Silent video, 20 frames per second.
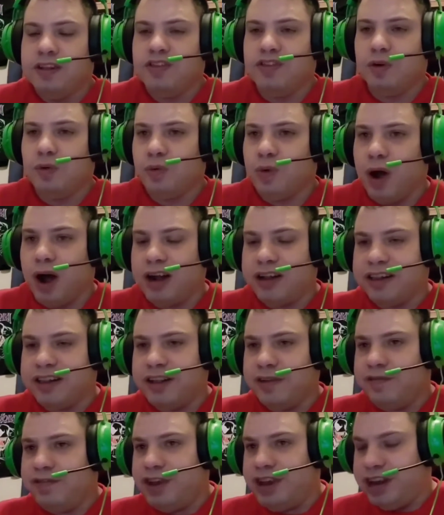The Rock
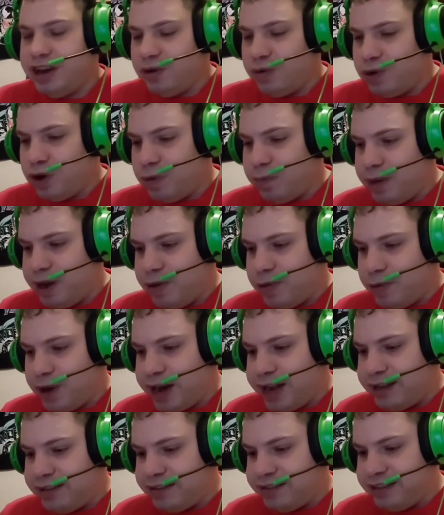defeated Roman
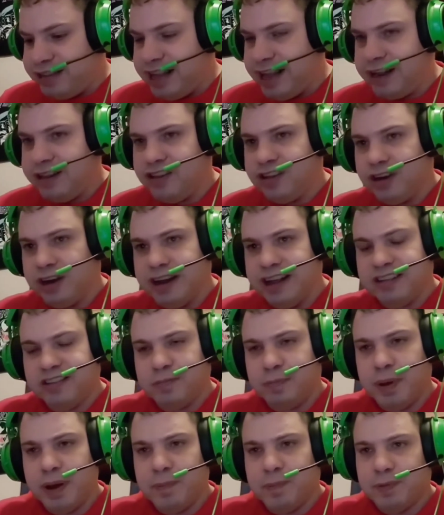Reigns. Then the next
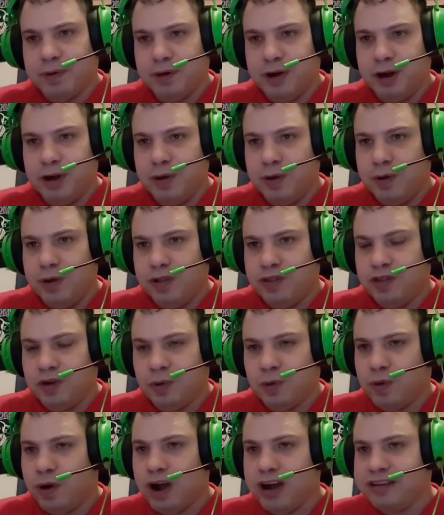pay-per-view,
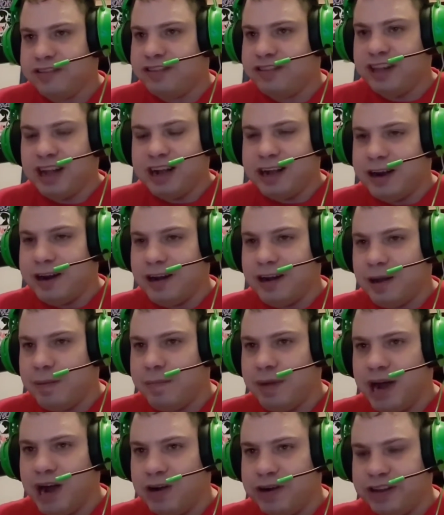The Rock's not going to
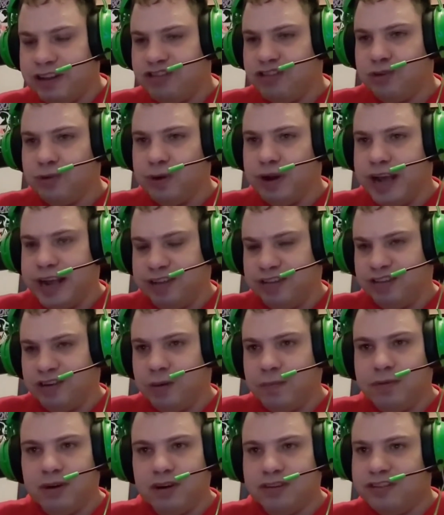come out into like
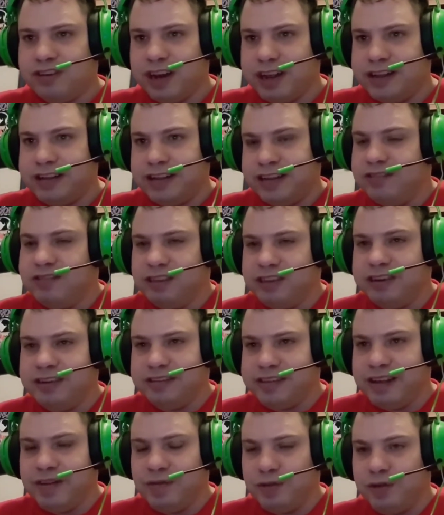SummerSlam. He's going
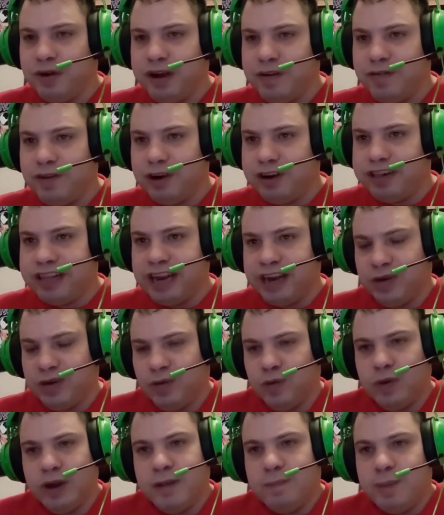to take forever. Then a
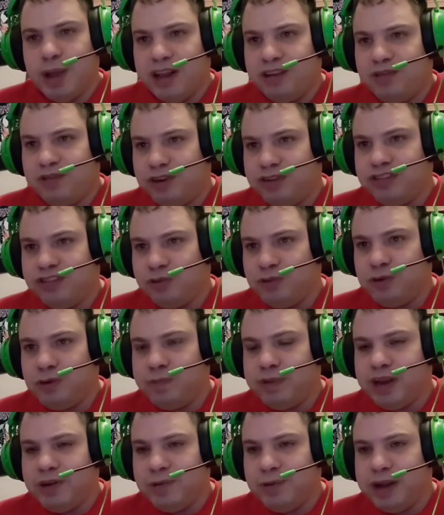rematch versus
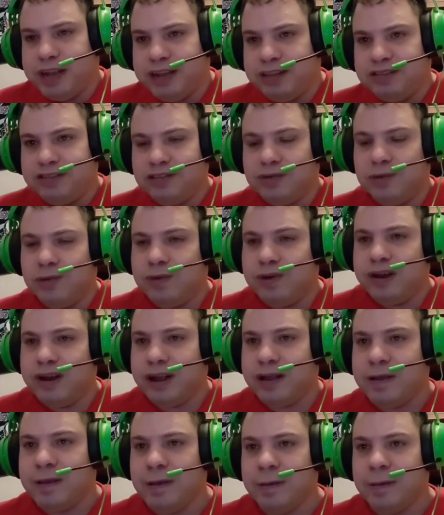Roman Reigns, or what?